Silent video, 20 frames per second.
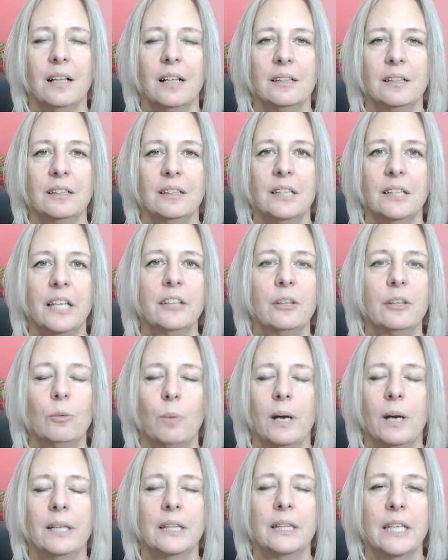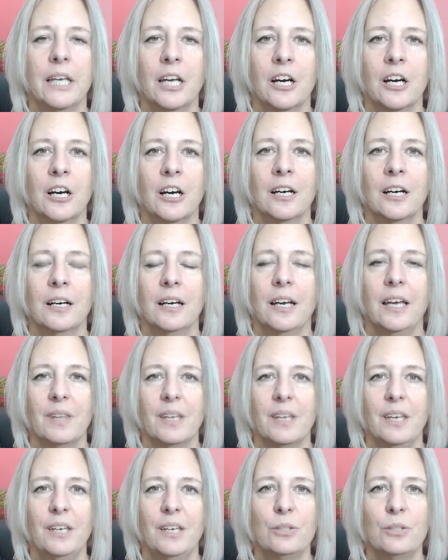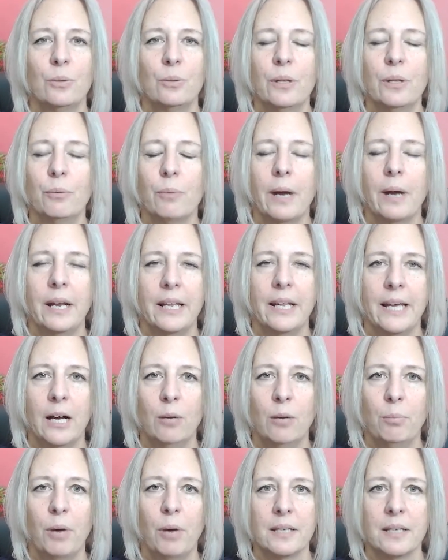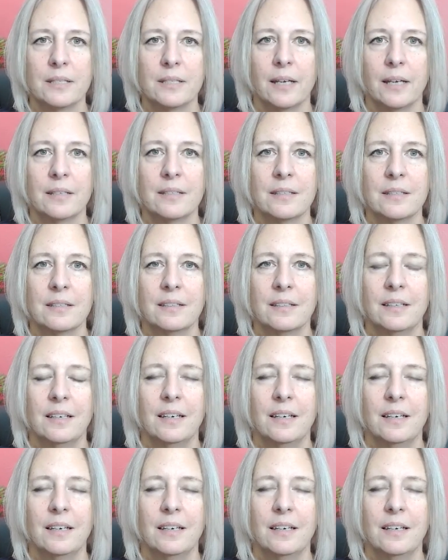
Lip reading: Let the wine linger. Enjoy the writing out process.